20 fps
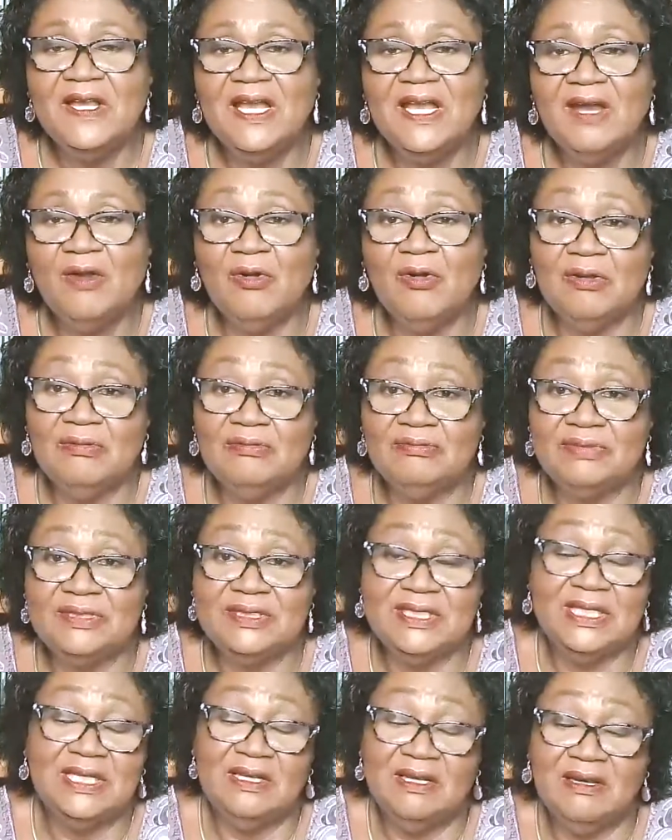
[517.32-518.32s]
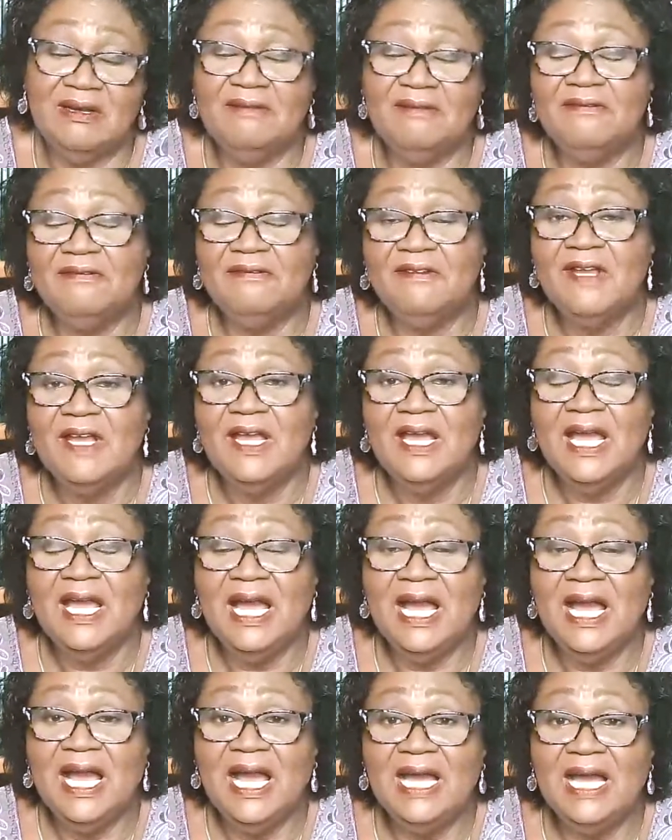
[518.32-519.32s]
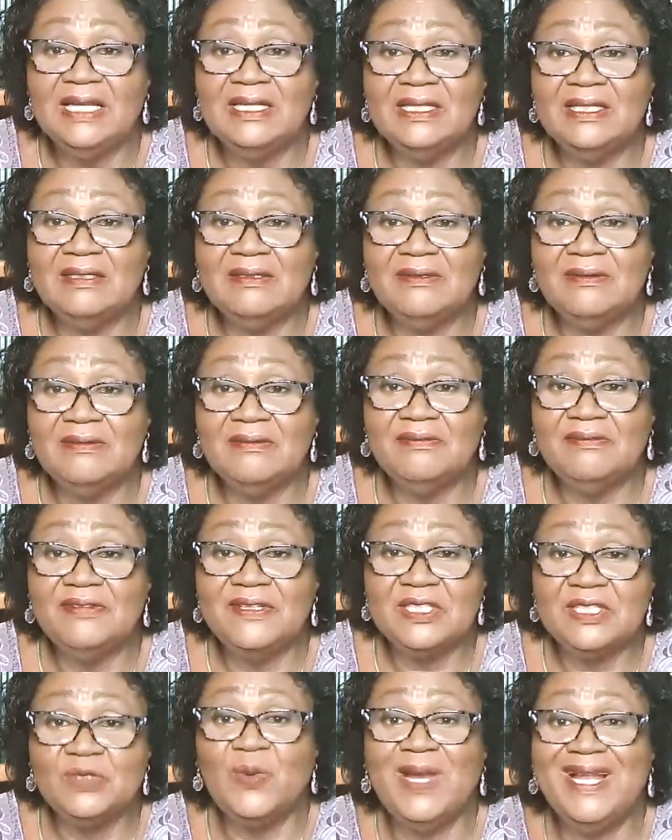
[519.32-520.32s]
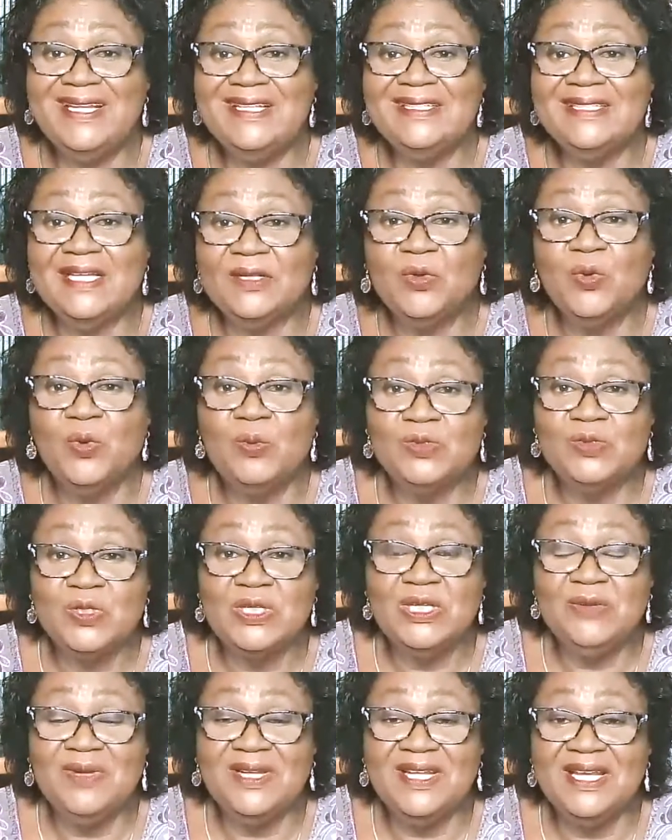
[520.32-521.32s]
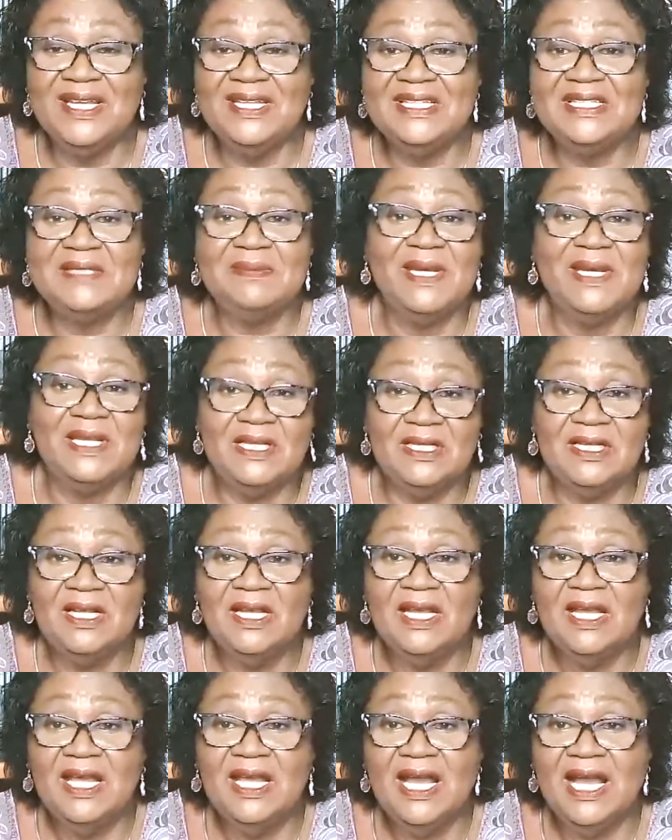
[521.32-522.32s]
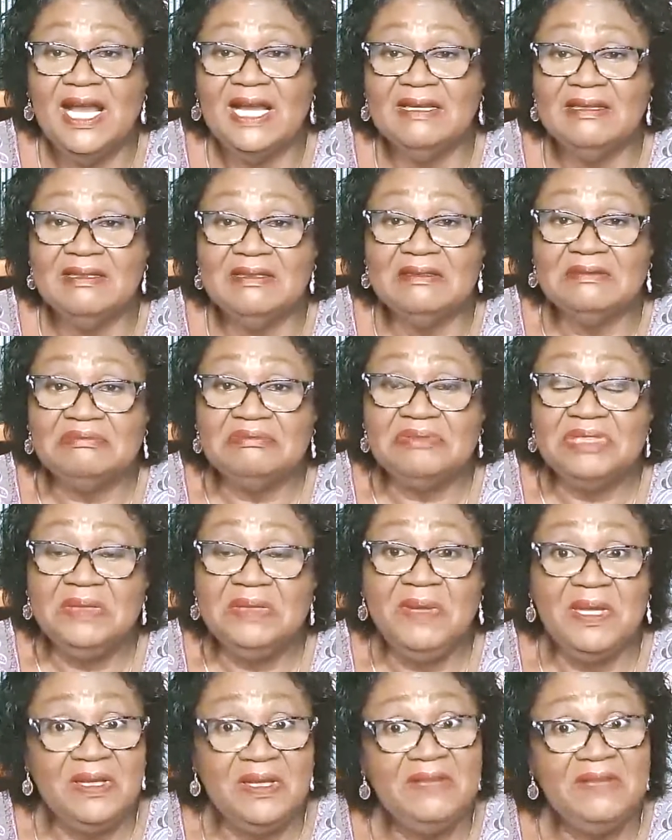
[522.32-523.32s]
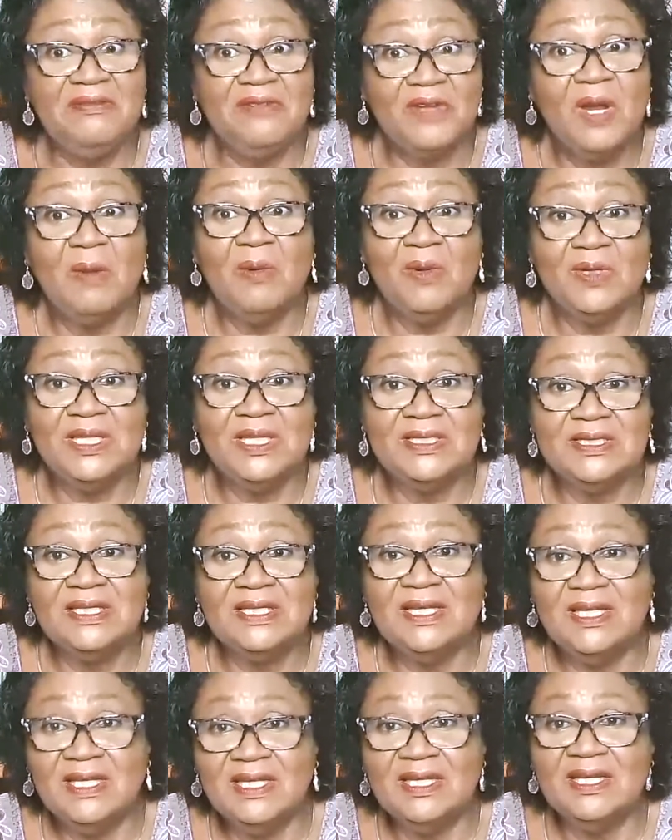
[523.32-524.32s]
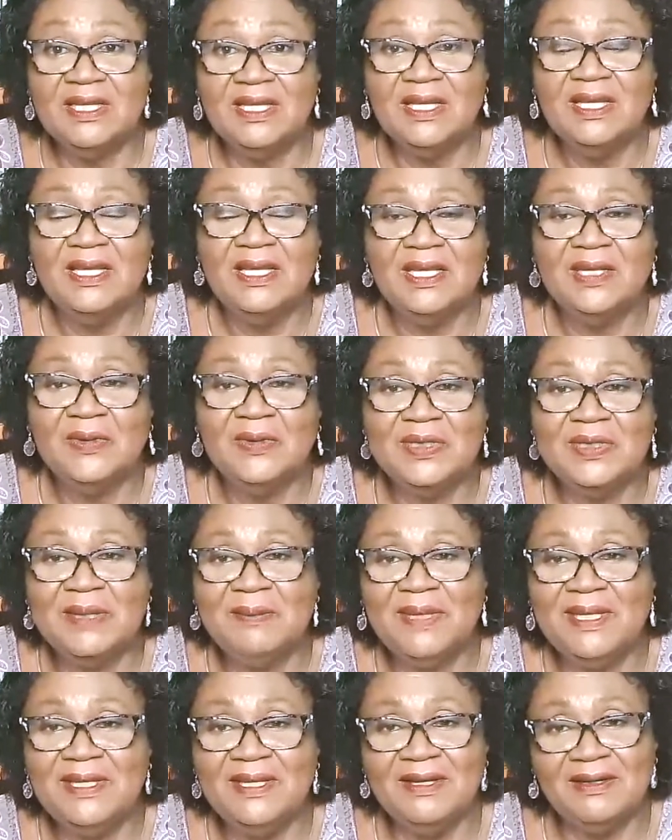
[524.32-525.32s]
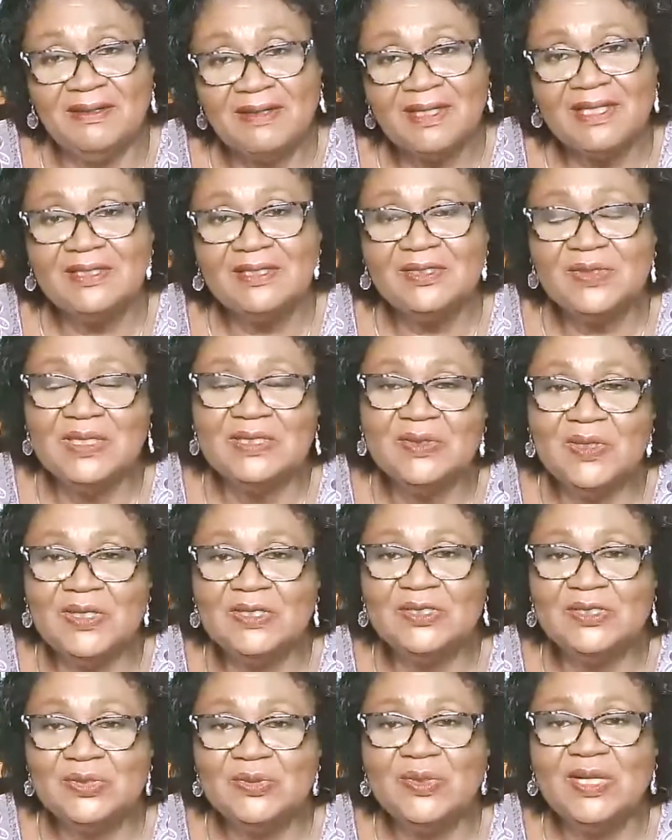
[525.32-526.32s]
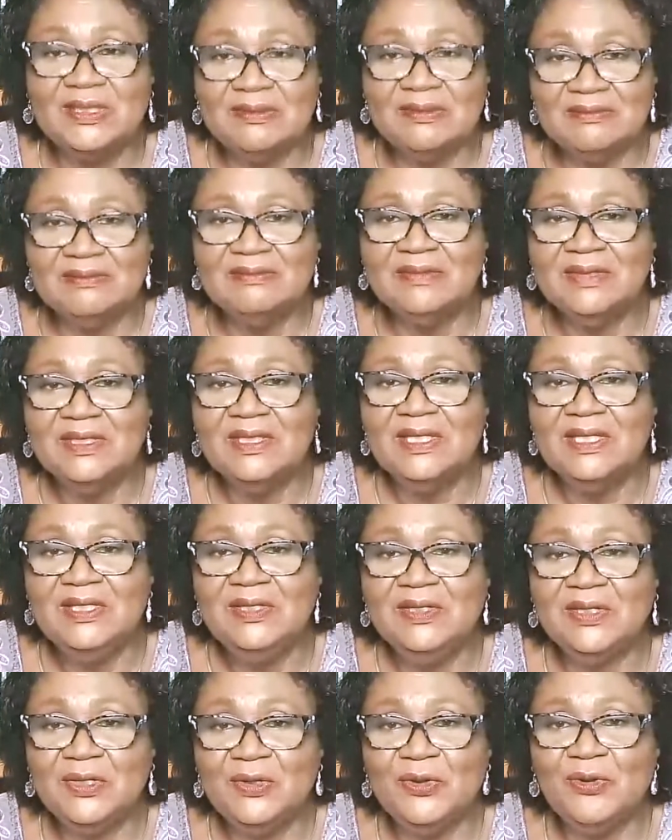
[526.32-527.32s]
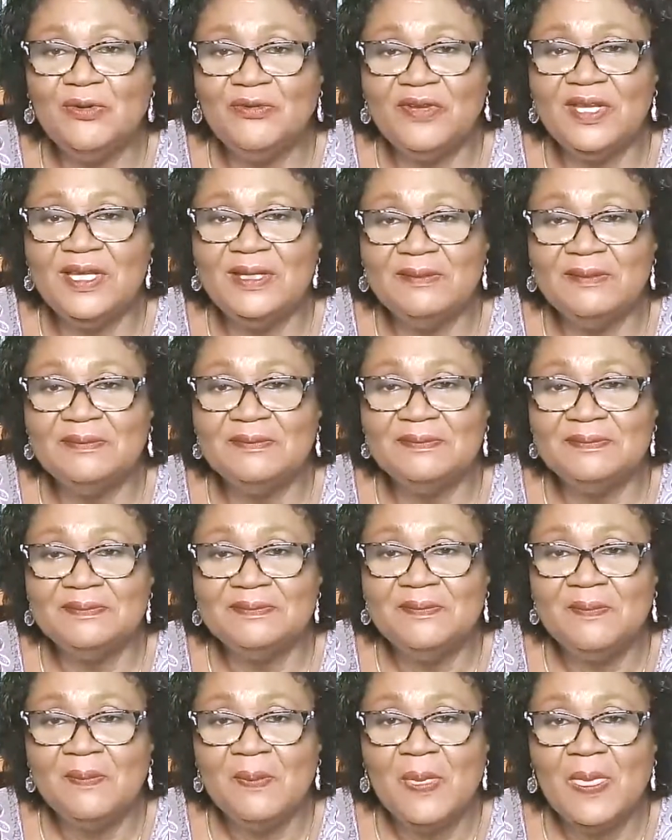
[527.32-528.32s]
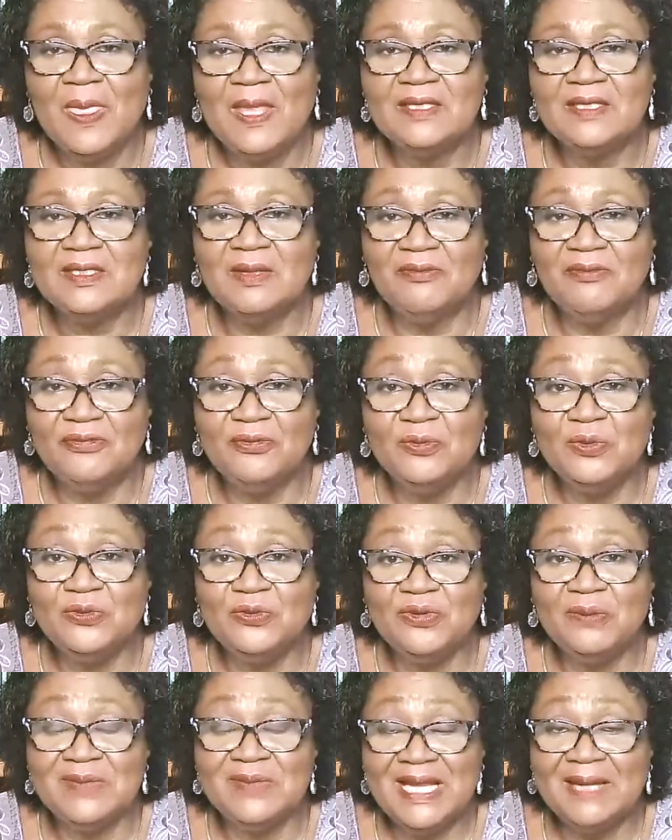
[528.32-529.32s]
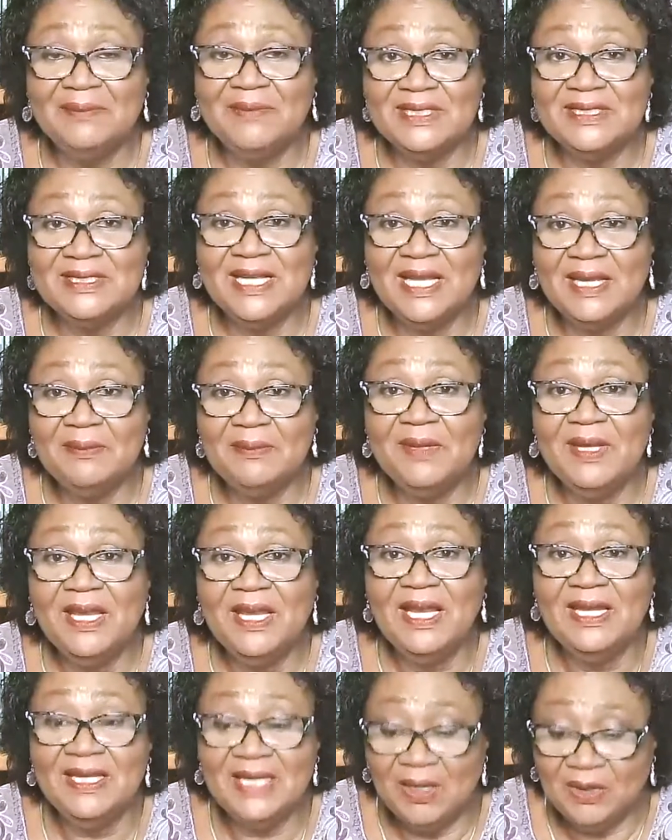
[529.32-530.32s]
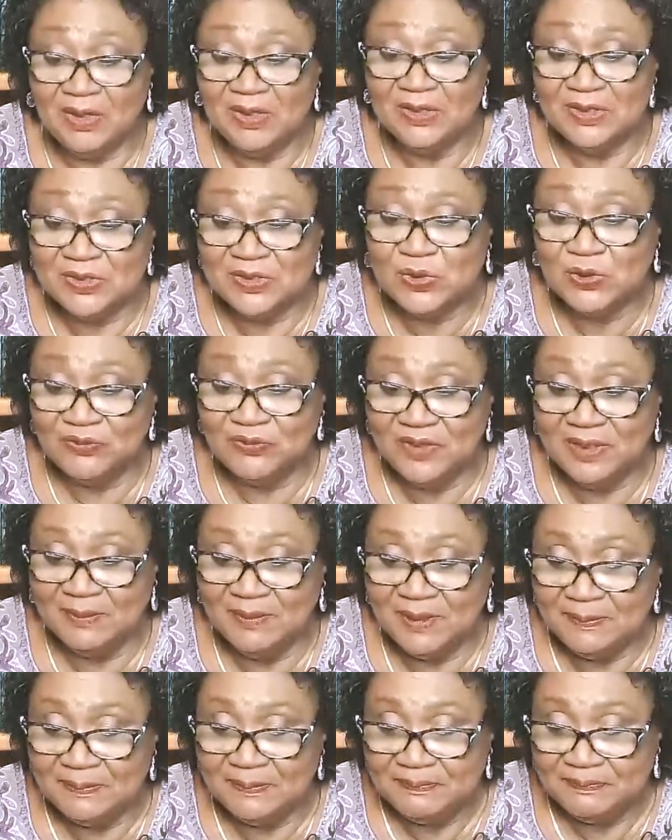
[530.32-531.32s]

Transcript: or still love and uh, fix it while he's at home so he will get the smell. And uh, he may even come out and say, you know what I mean, you're cooking so and so and so on. You could offer him some food from time to time that could soften him up.